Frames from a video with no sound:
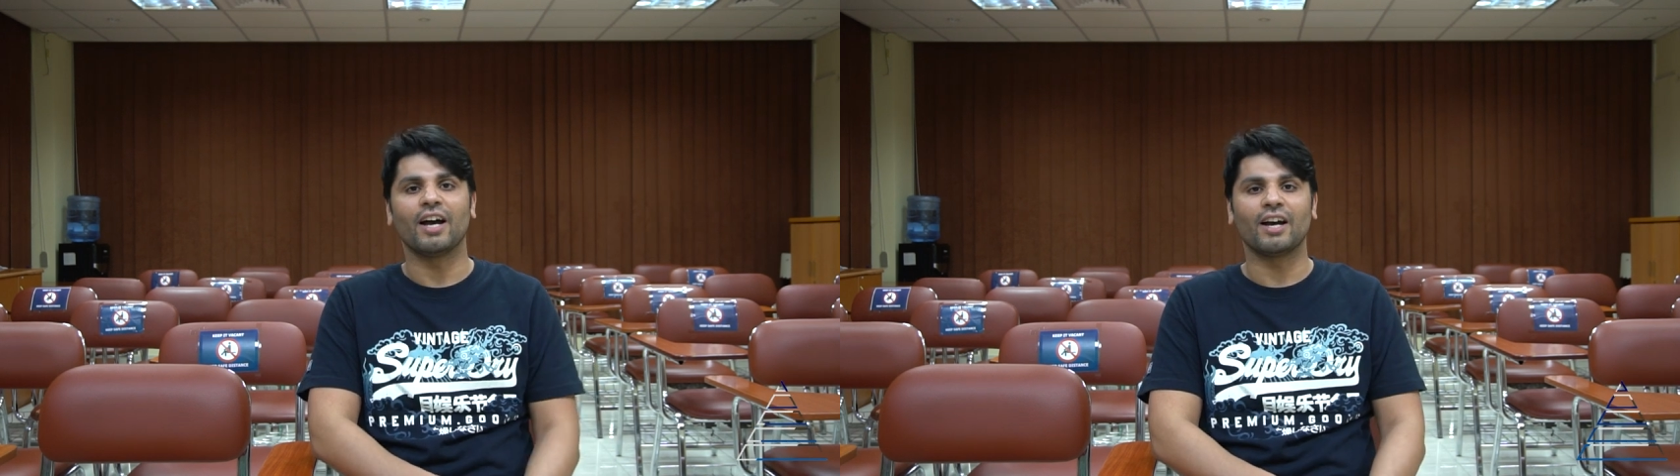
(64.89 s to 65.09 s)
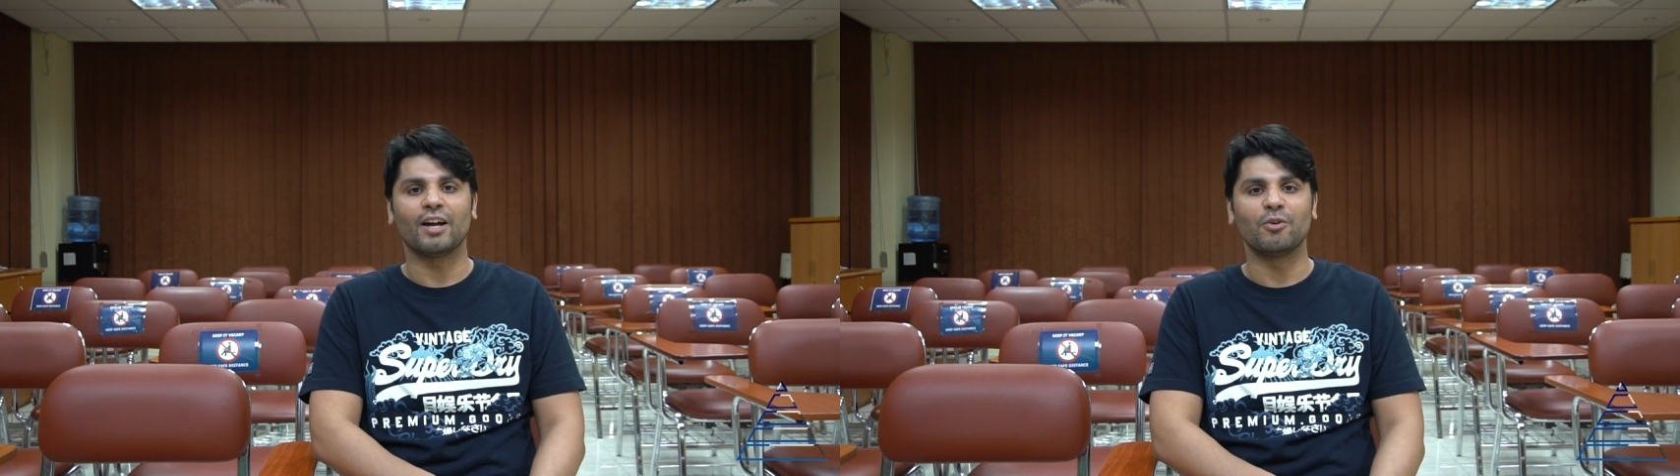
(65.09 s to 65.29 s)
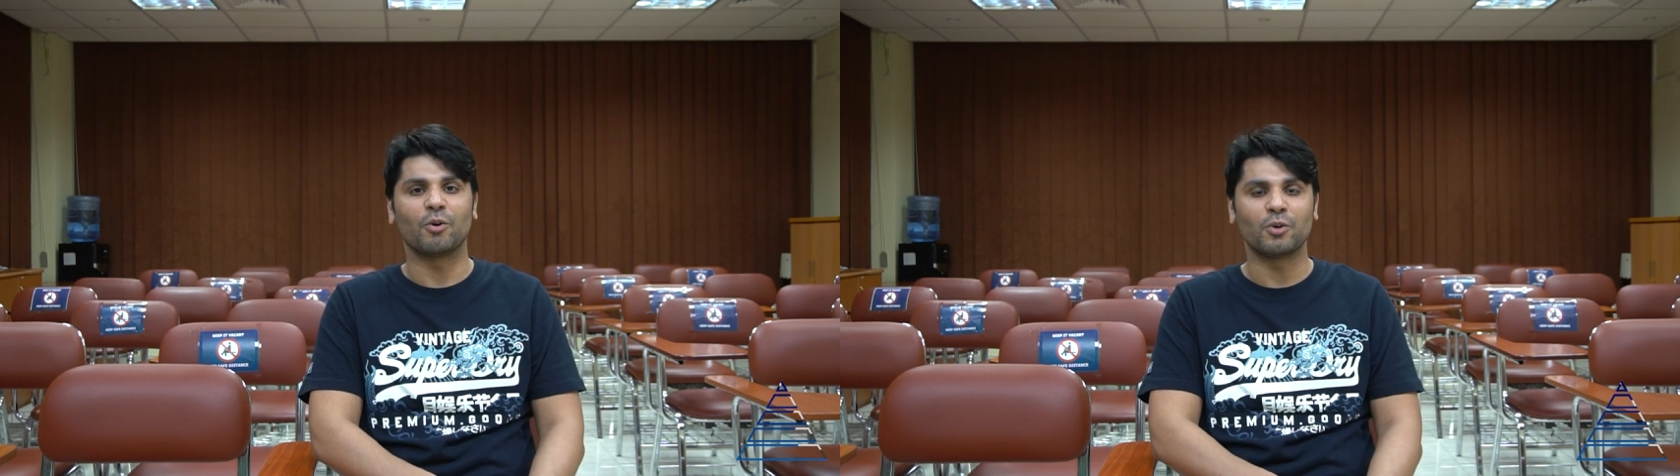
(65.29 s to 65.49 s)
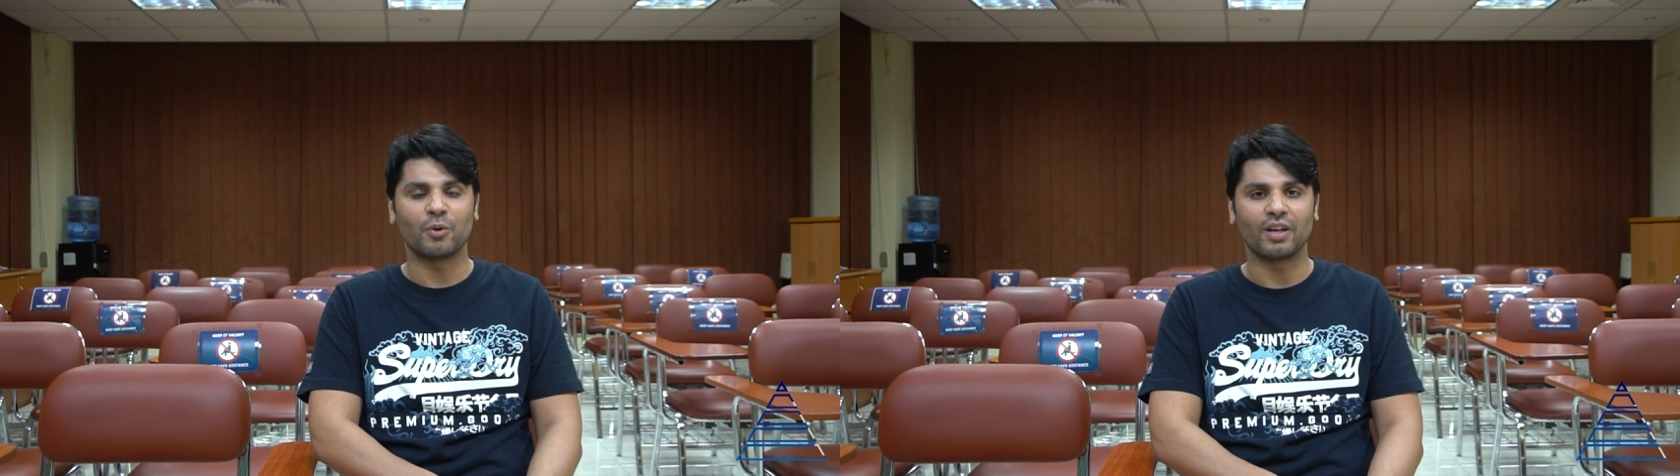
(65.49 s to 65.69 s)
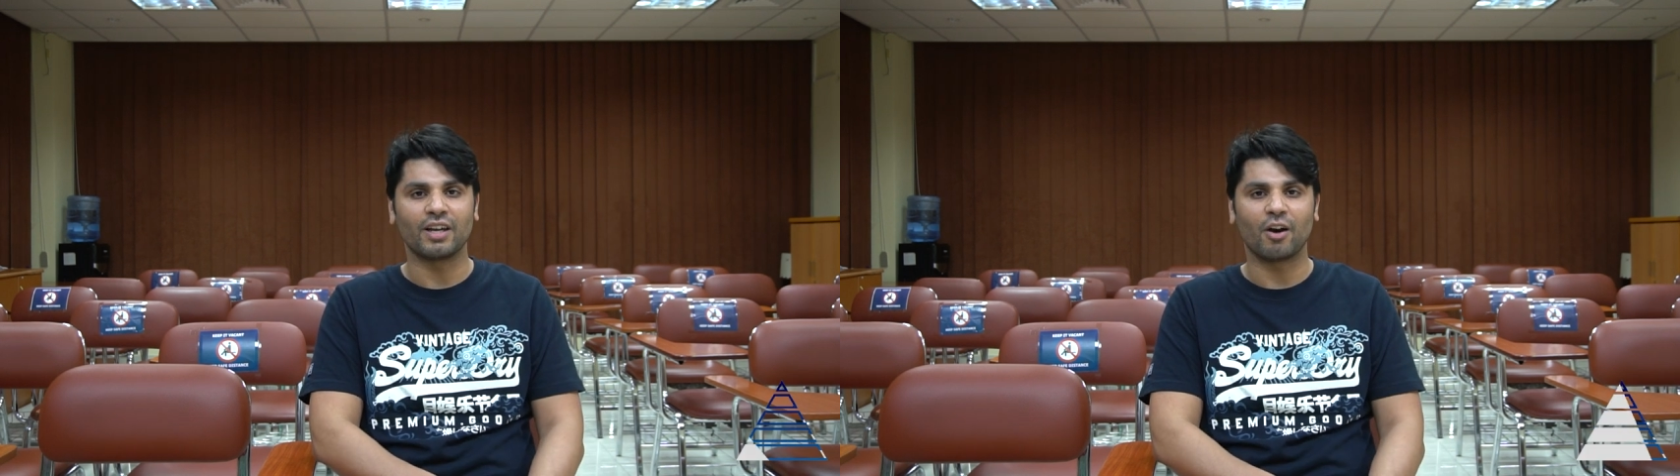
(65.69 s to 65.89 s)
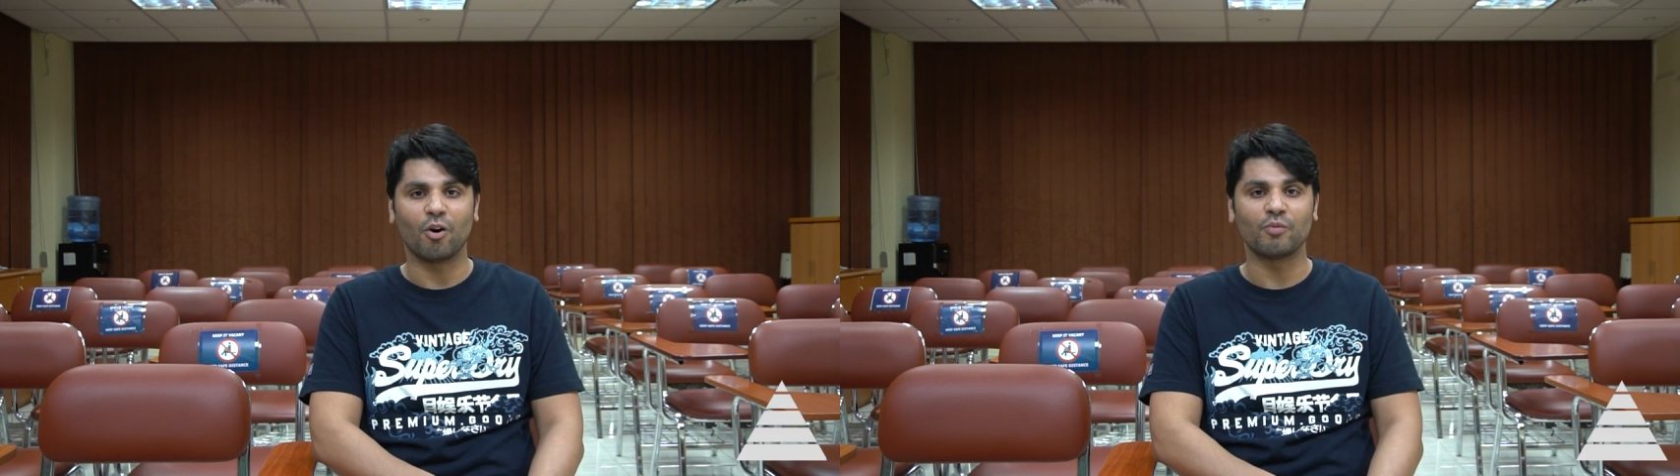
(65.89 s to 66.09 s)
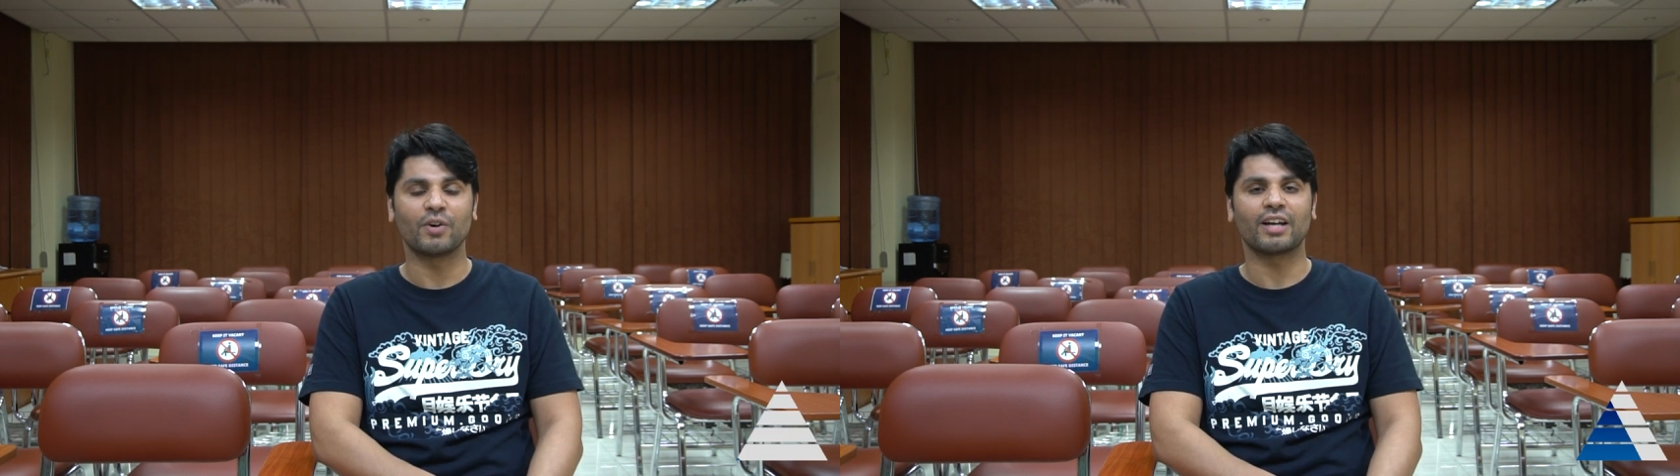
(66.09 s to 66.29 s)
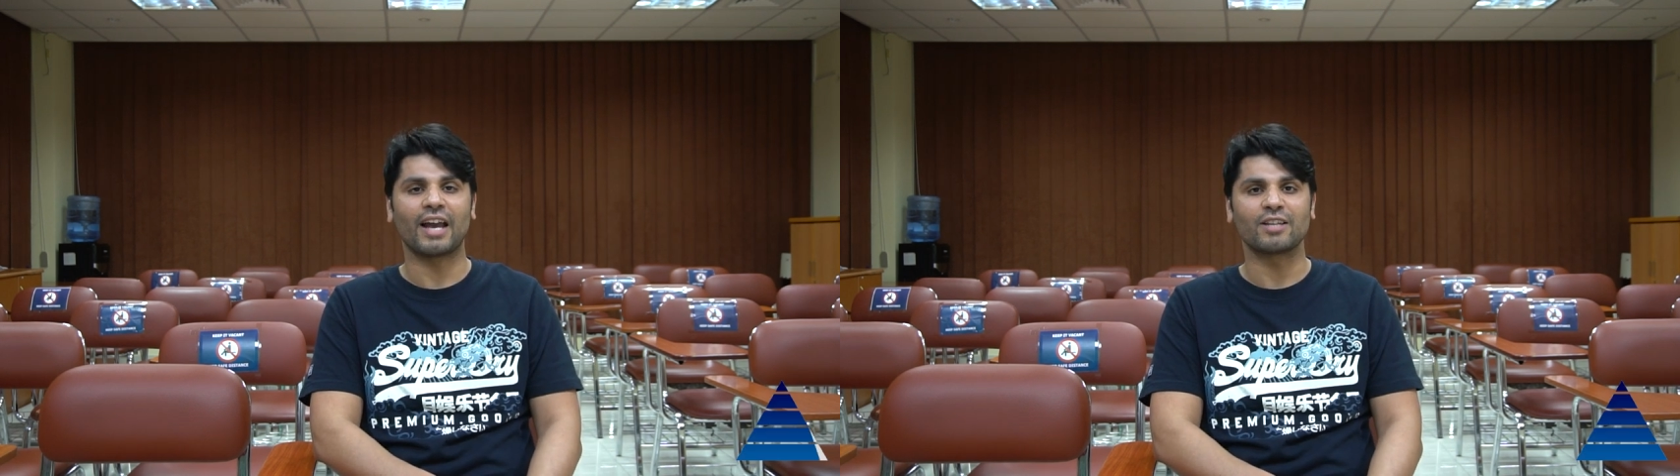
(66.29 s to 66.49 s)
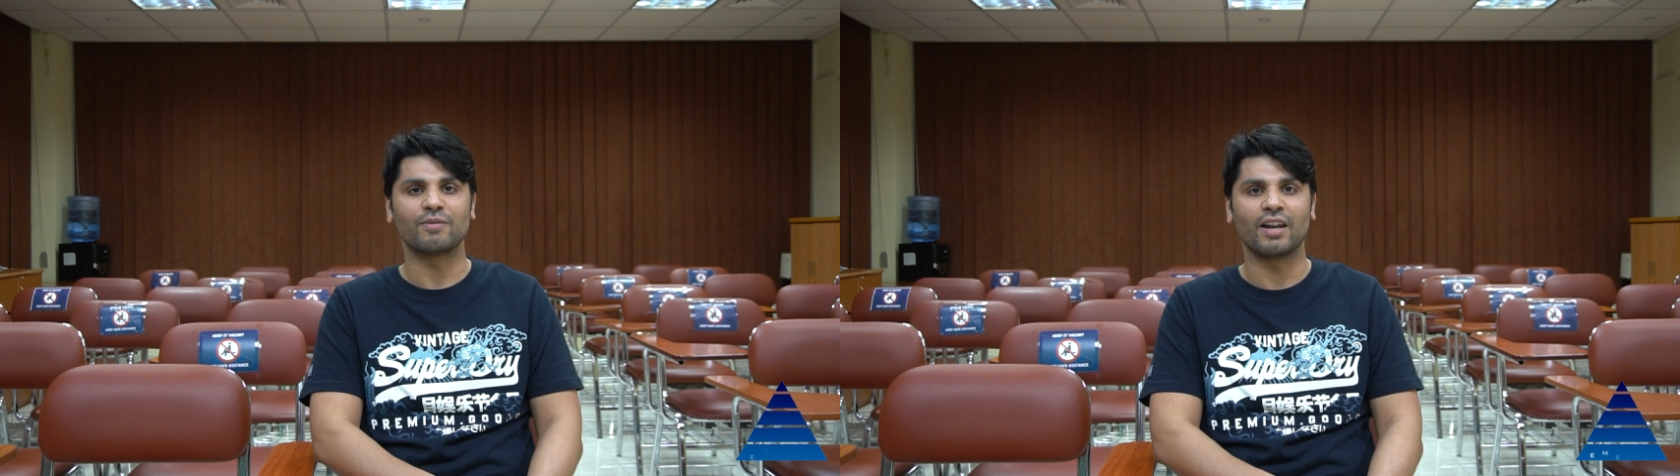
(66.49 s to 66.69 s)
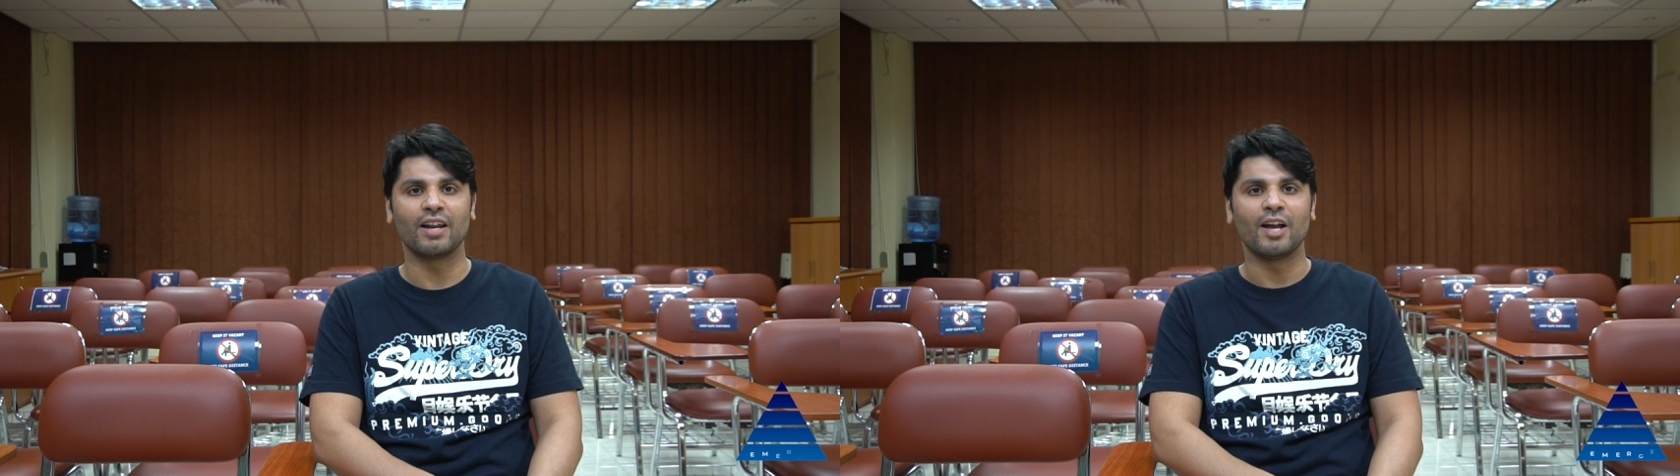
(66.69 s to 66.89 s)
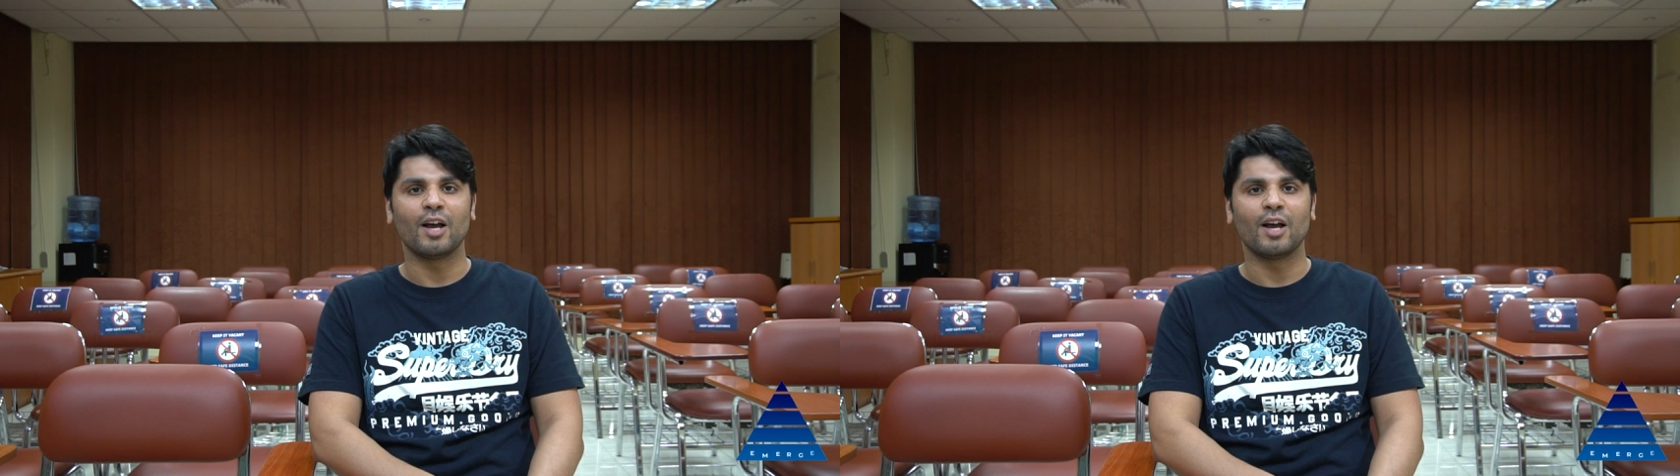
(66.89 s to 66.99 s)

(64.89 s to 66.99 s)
uh, not doing homework as well.